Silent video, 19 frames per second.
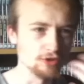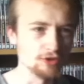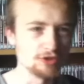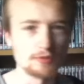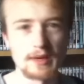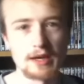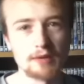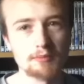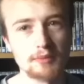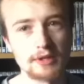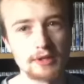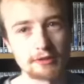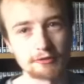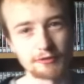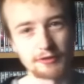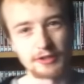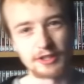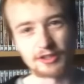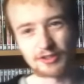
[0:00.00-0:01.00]
learns about Big
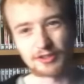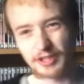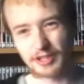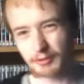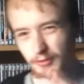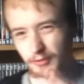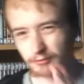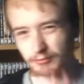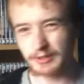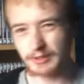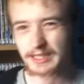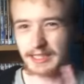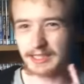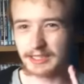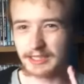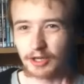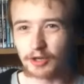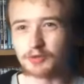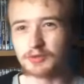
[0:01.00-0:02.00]
Finish, you would
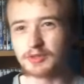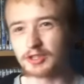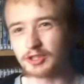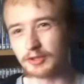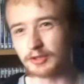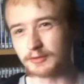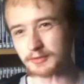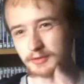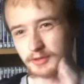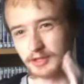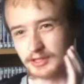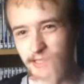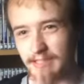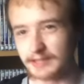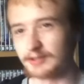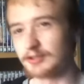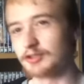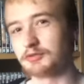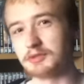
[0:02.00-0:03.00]
really only go for the
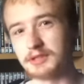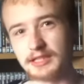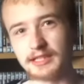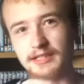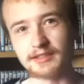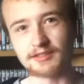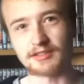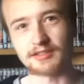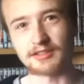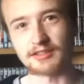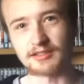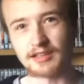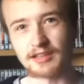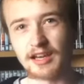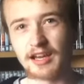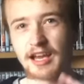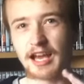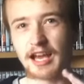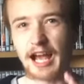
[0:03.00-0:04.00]
later releases
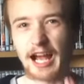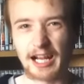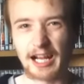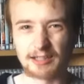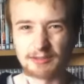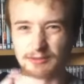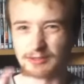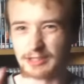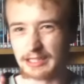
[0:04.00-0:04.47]
and